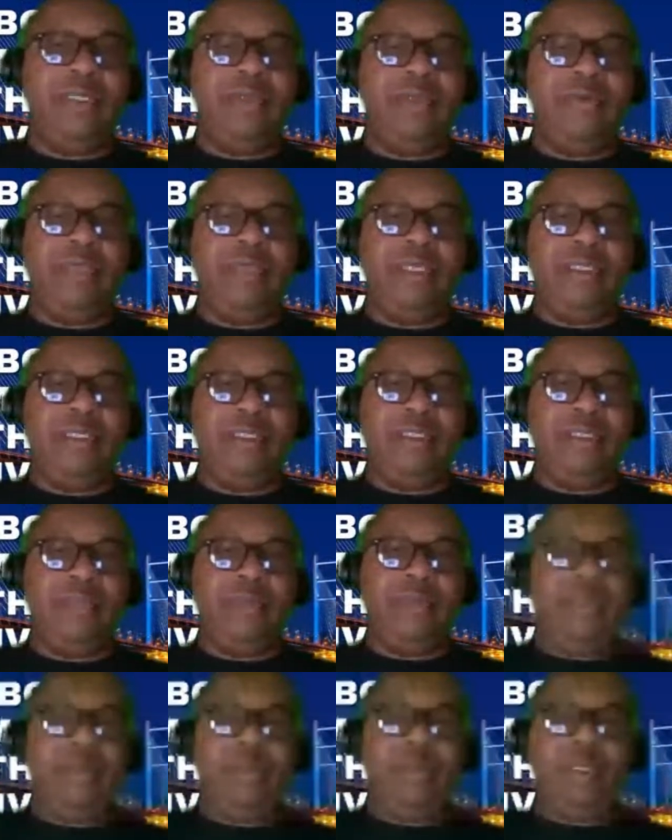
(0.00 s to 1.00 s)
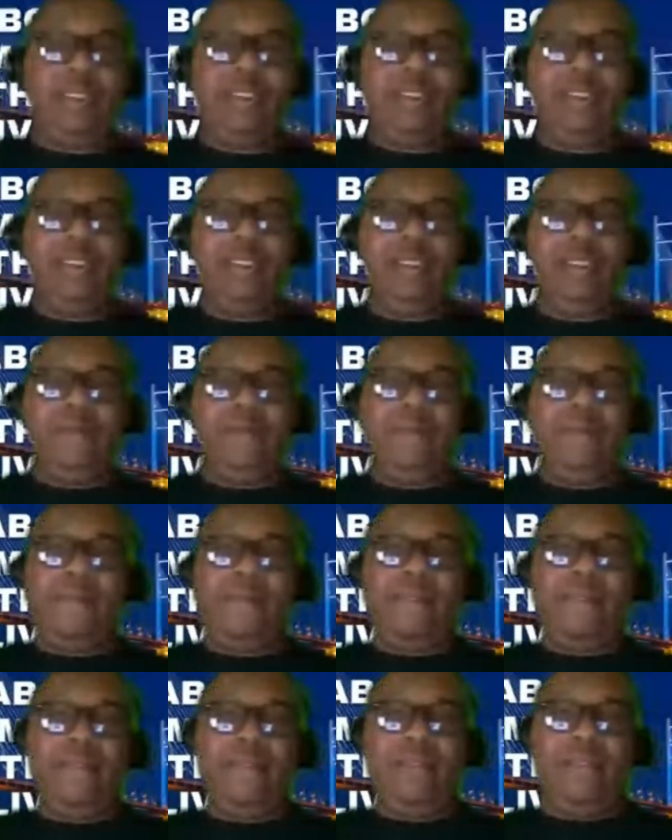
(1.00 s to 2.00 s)
We want the
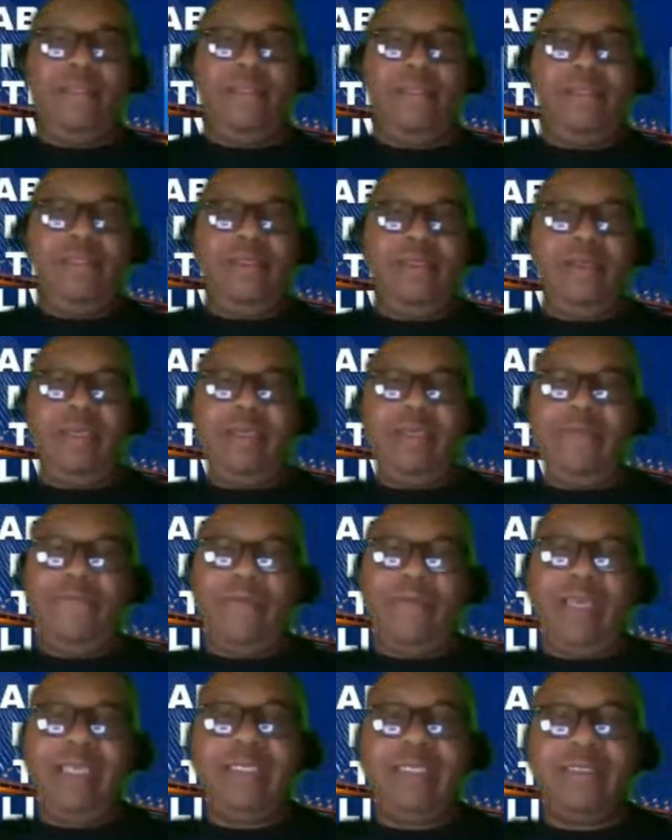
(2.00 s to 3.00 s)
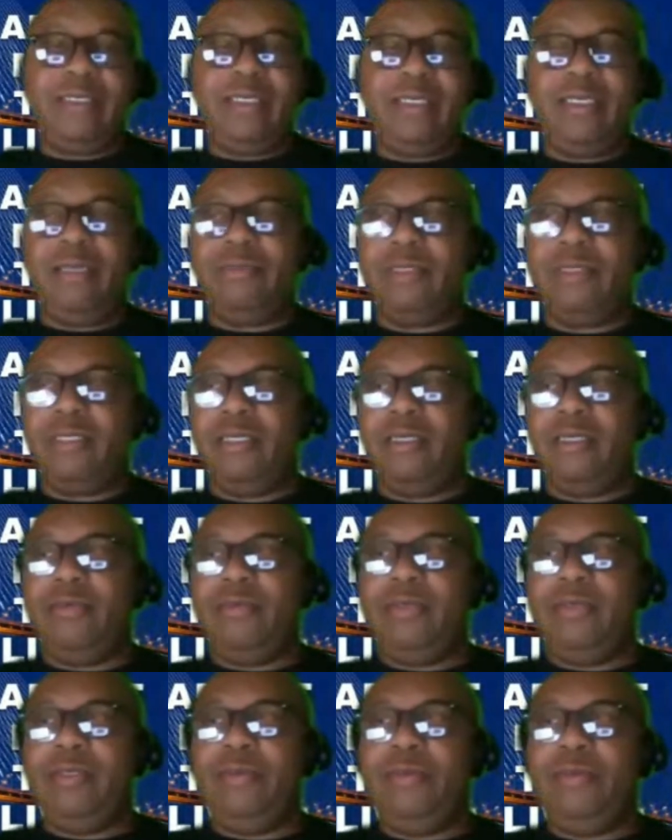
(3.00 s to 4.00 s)
advice that comes along. We want
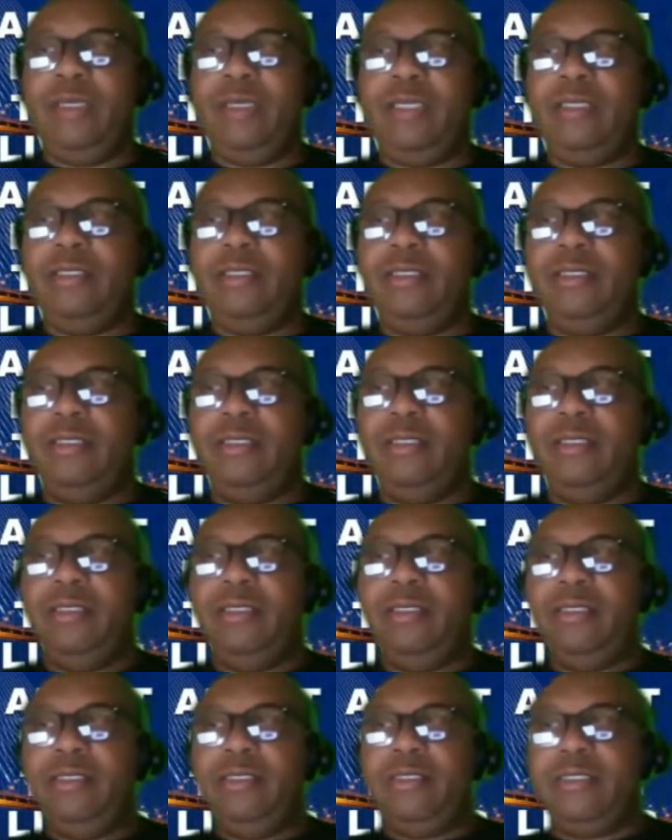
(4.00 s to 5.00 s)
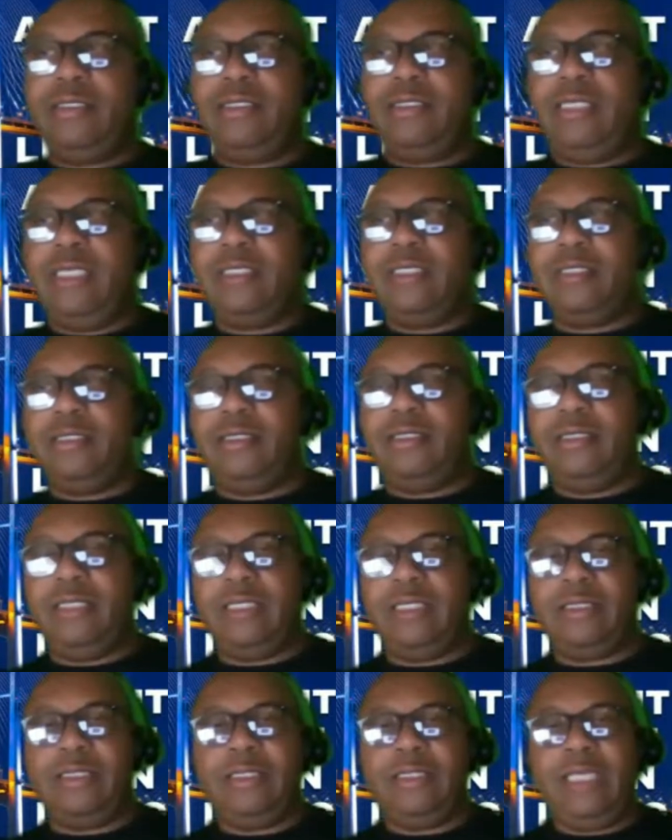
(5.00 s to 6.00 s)
the success that's attached to
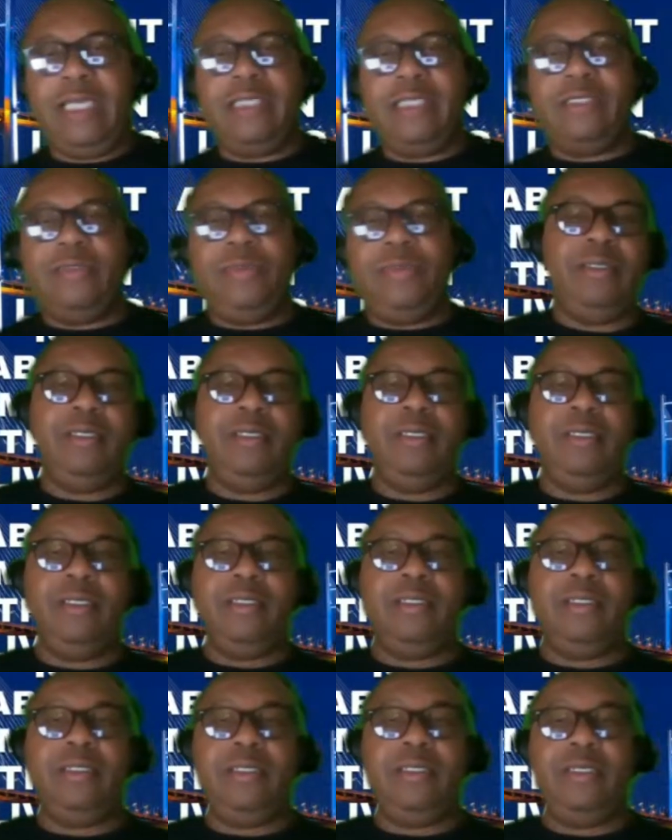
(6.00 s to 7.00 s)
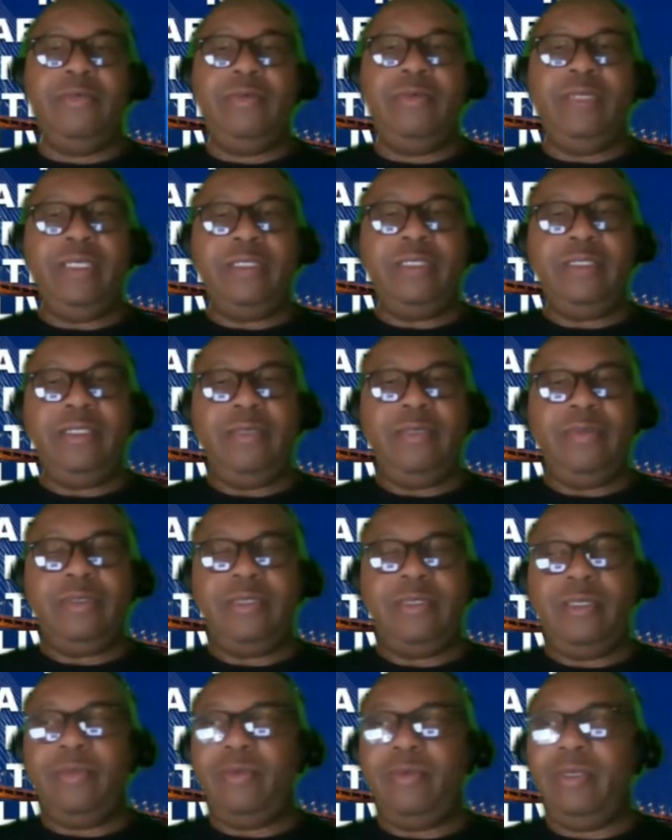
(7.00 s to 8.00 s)
being in a good relationship with
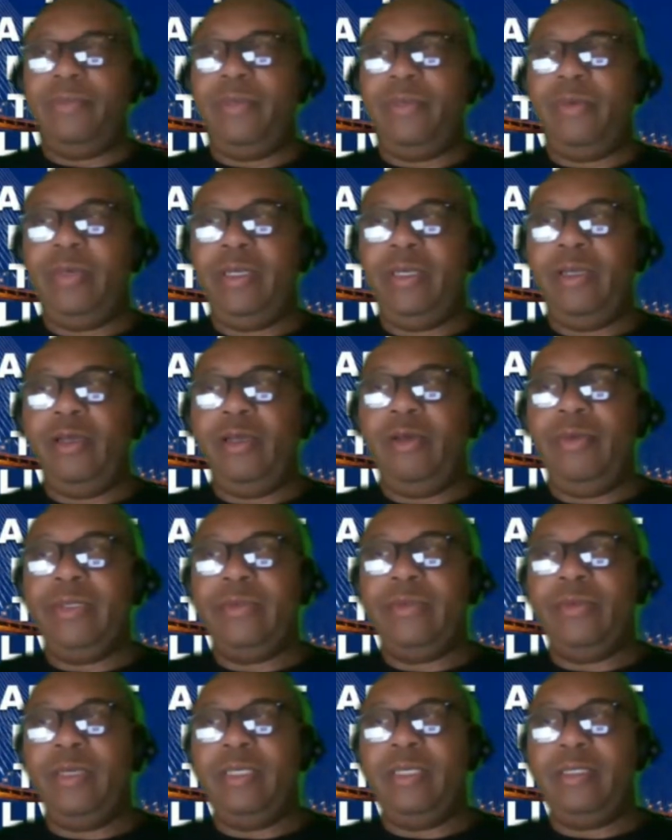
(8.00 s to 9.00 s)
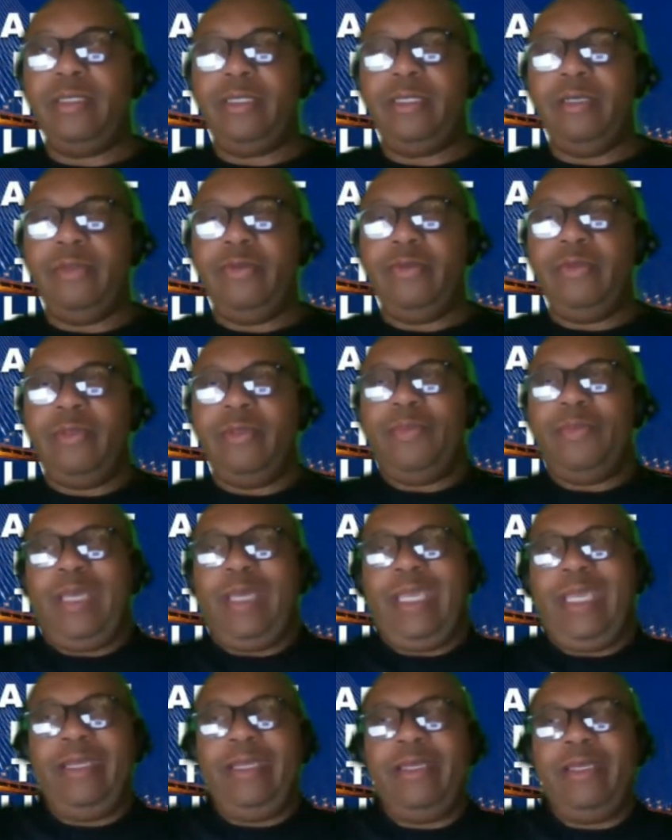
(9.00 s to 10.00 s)
someone, but we don't always want to go through the
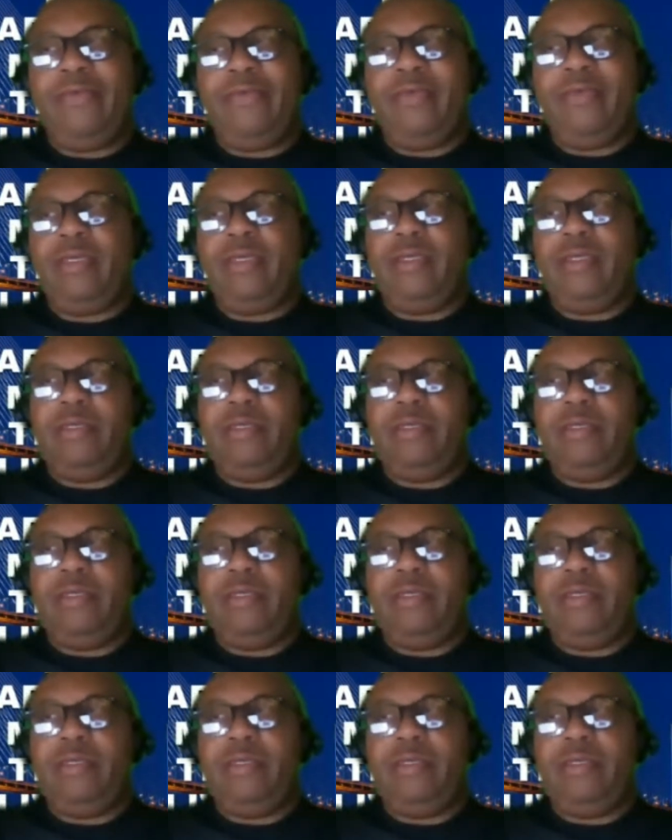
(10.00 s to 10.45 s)
pain of it.